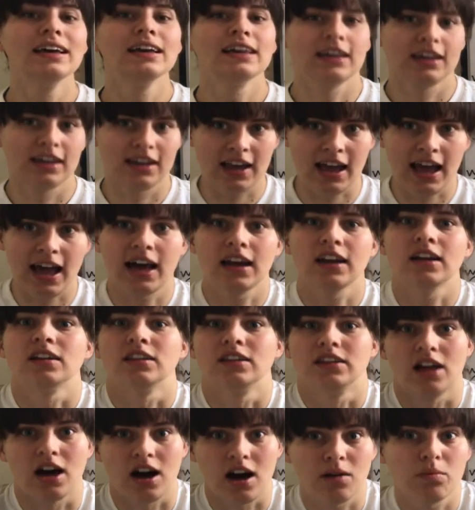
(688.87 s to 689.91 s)
can add a
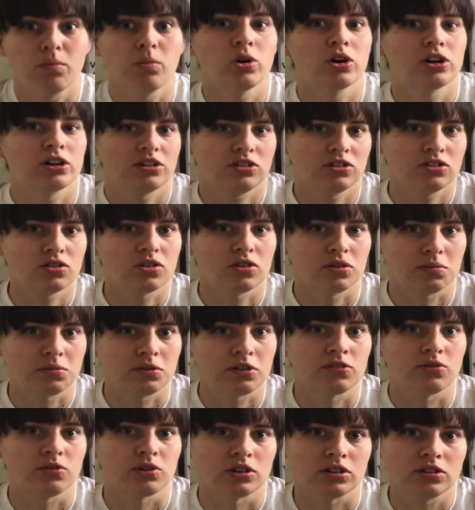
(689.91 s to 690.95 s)
lot more
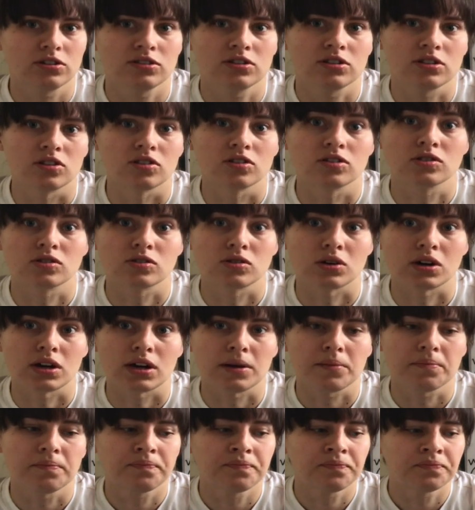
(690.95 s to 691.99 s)
descriptive words to your story.
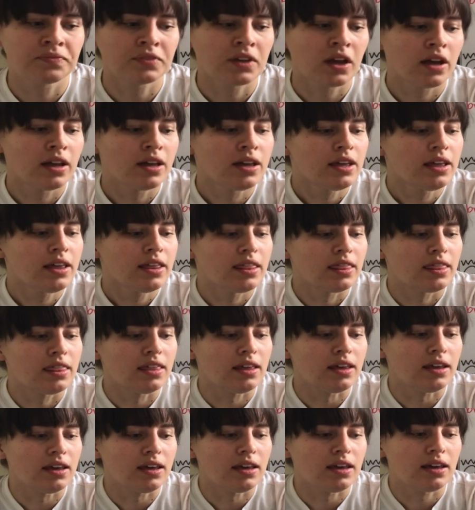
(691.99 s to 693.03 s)

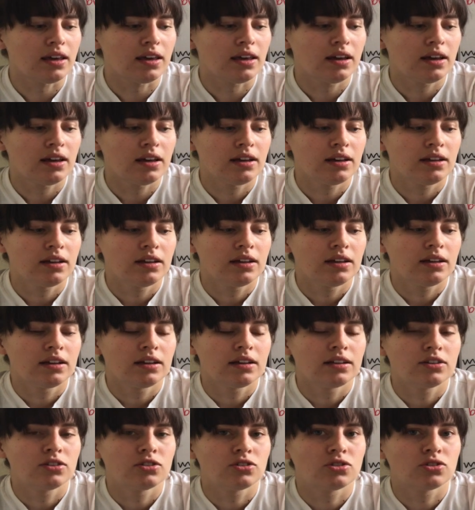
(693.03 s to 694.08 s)
The
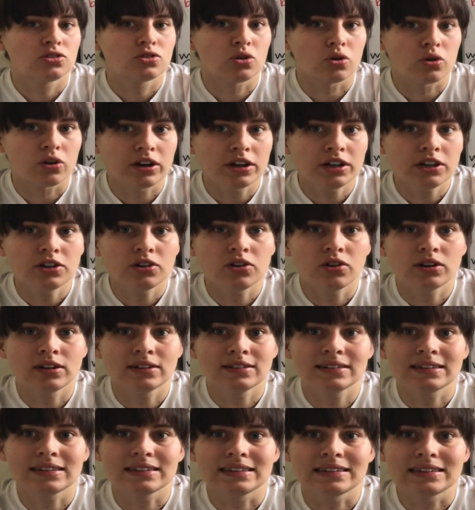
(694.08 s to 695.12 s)
story you're going
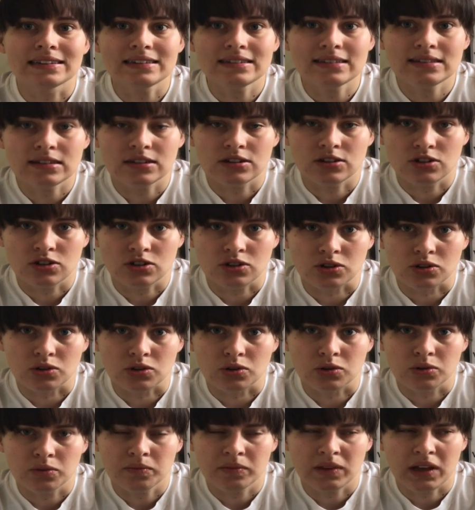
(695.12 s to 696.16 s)
to listen
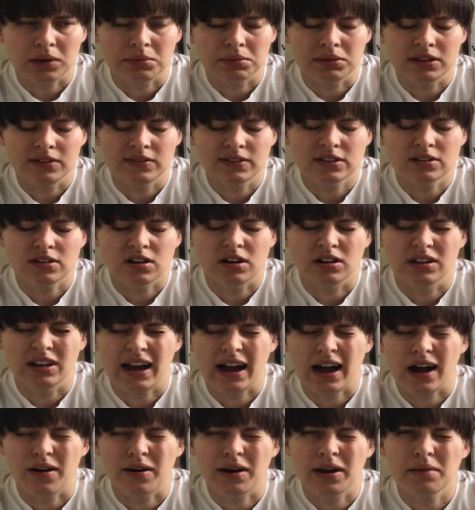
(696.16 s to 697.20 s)
to, I believe it's called
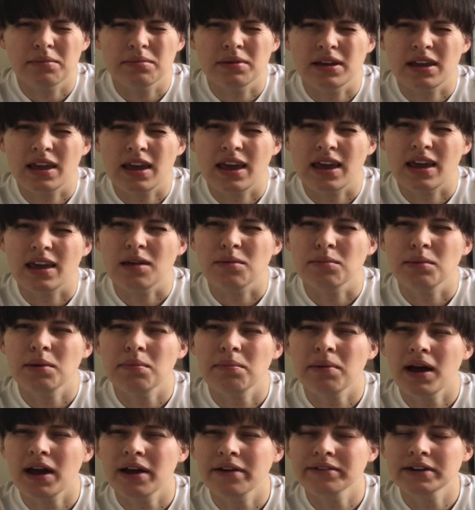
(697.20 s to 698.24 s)
How I Became a
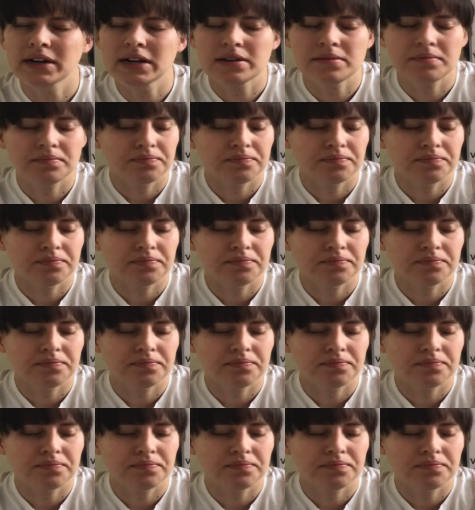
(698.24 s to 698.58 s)
Pirate.